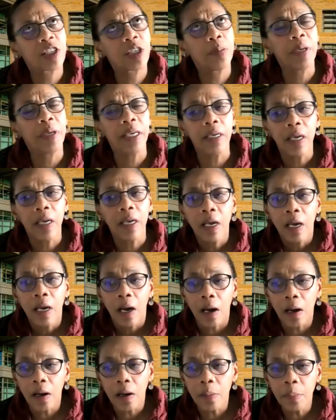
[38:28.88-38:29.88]
to be
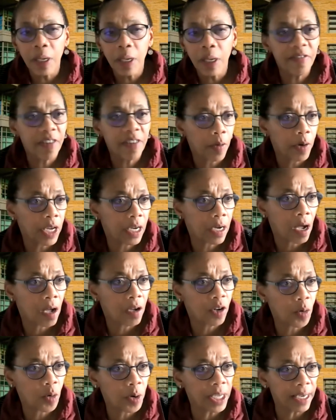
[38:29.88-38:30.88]
very
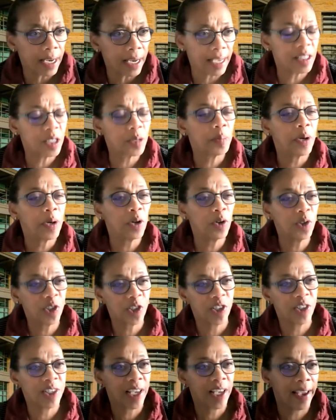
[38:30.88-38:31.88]
concrete, as opposed
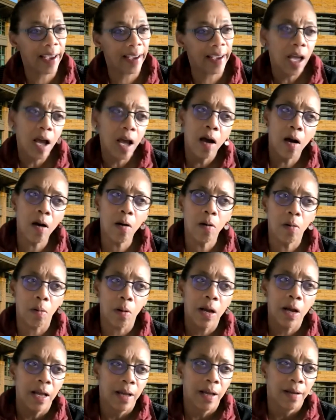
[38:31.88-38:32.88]
to saying,
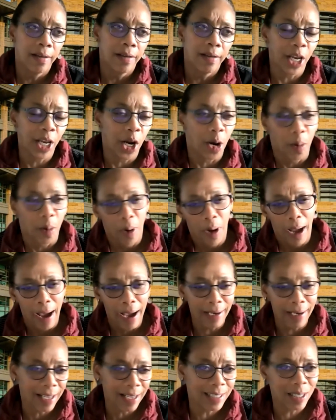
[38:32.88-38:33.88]
oh,
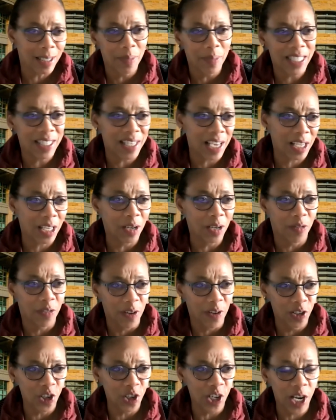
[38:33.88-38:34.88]
I'd like some executive
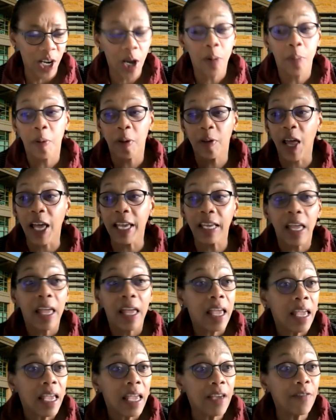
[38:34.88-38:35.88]
function help. Like
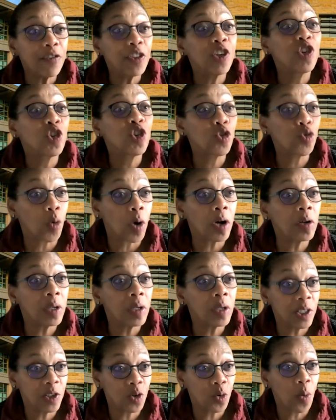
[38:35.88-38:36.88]
if the
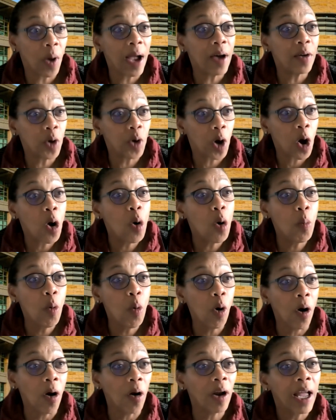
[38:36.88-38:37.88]
struggle is around
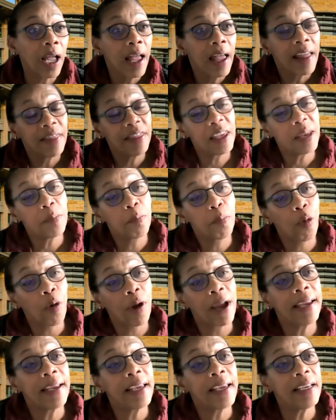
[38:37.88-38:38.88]
homework, then
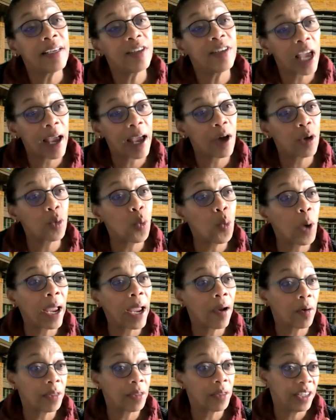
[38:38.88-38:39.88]
breaking down
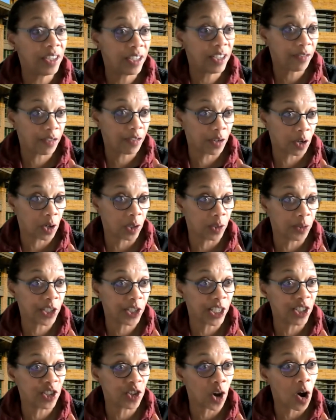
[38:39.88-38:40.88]
where the
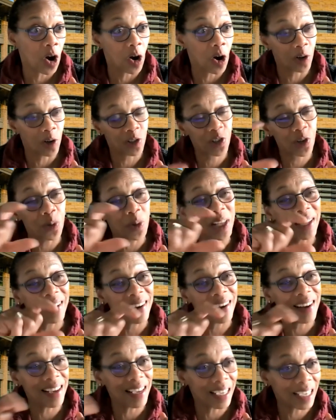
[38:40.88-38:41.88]
difficulties are so that
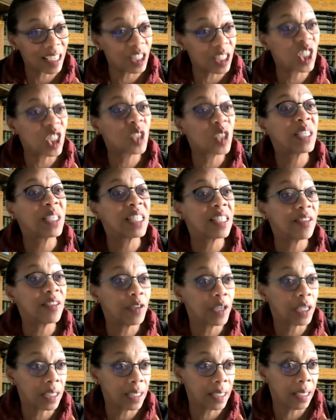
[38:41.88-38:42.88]
it can
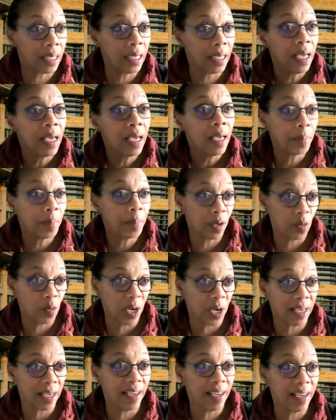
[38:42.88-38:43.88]
specifically be
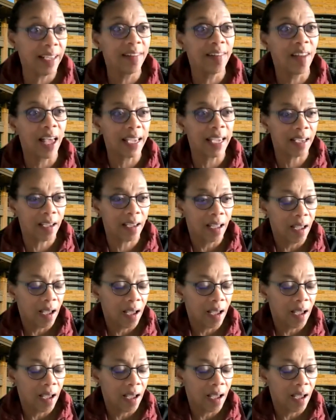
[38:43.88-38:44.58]
written in, like,